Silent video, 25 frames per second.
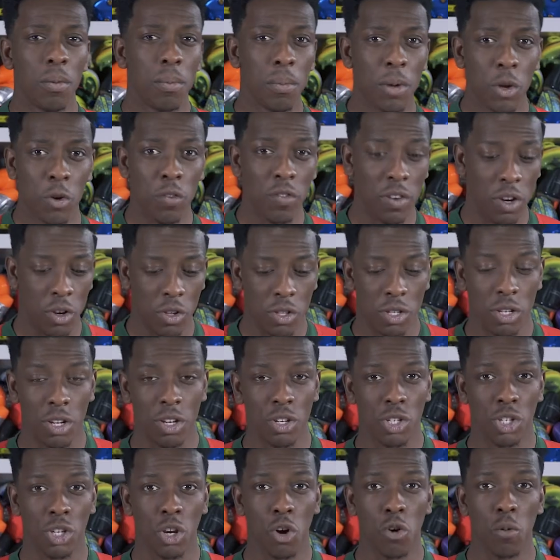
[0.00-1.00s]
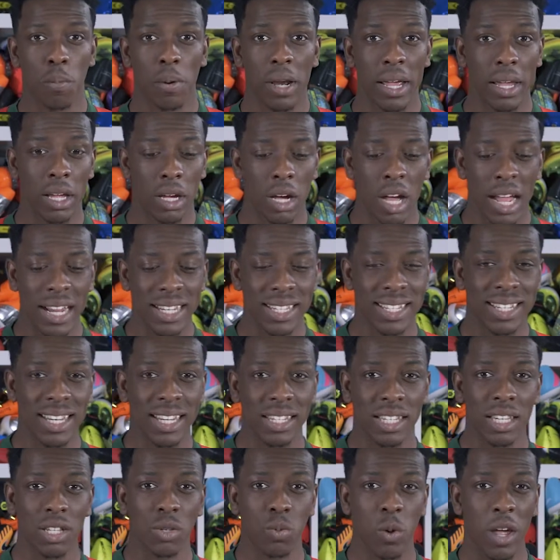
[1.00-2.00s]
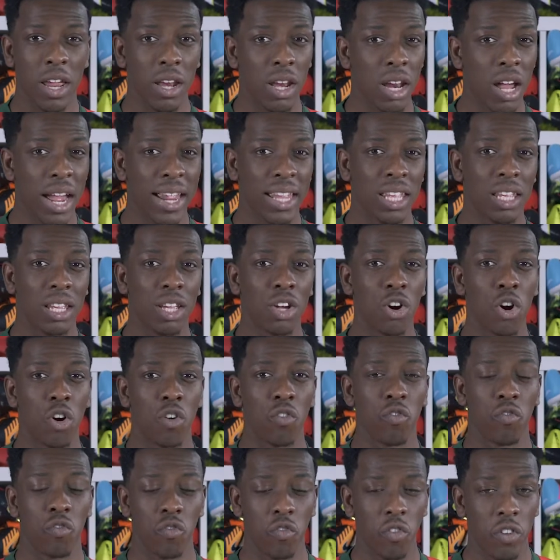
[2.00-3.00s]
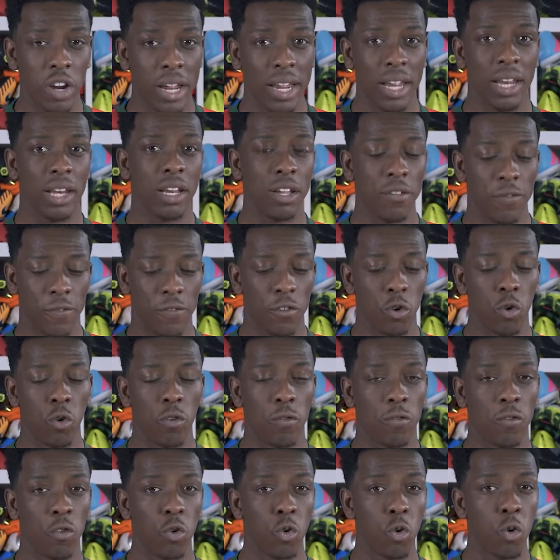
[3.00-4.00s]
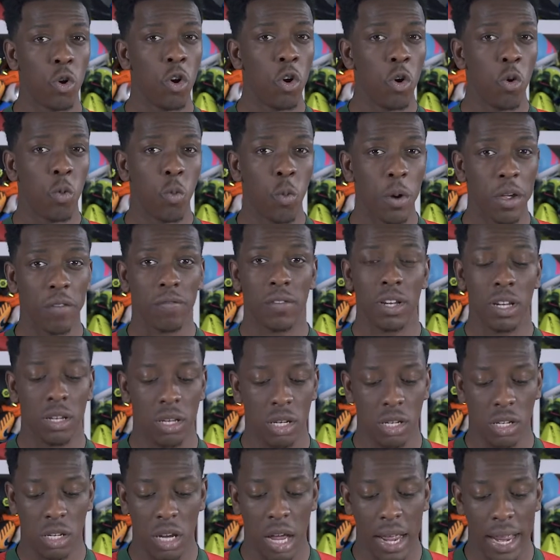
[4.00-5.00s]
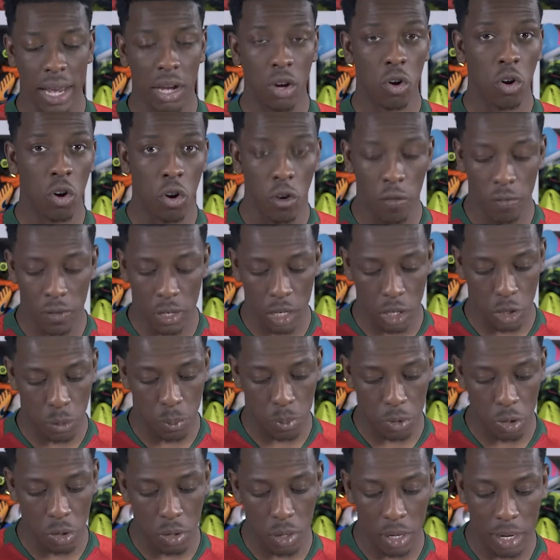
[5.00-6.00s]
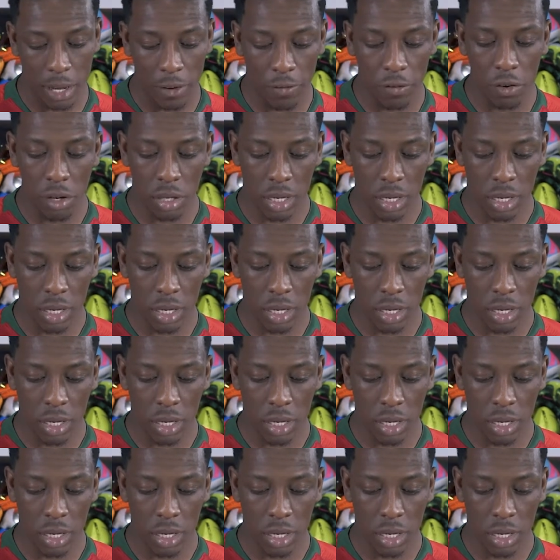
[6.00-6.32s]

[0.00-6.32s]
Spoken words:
Moving on to the sole plate, guys, this is where Nike got really thoughtful with the design of this boot. If